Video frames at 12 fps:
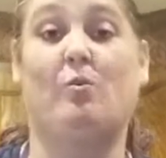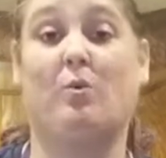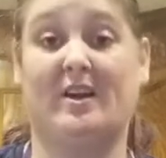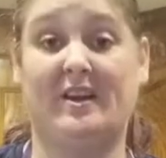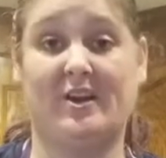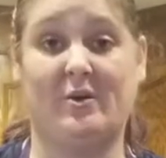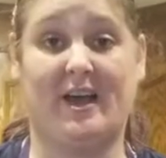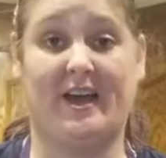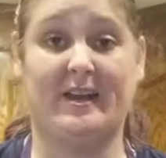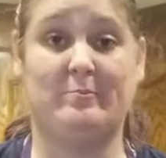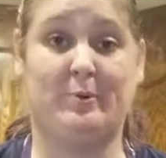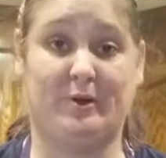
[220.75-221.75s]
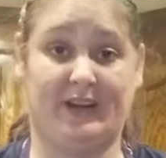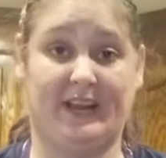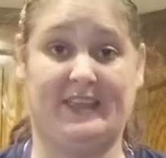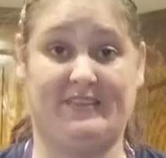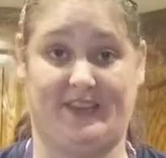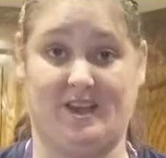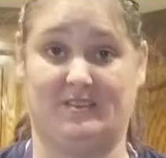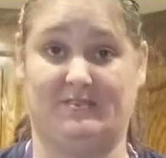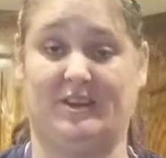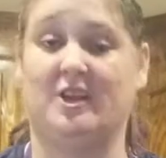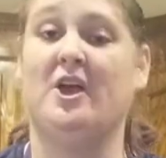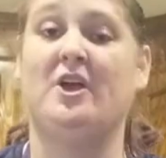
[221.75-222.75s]
we're gonna go ahead and put it in the
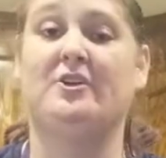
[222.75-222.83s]
oven.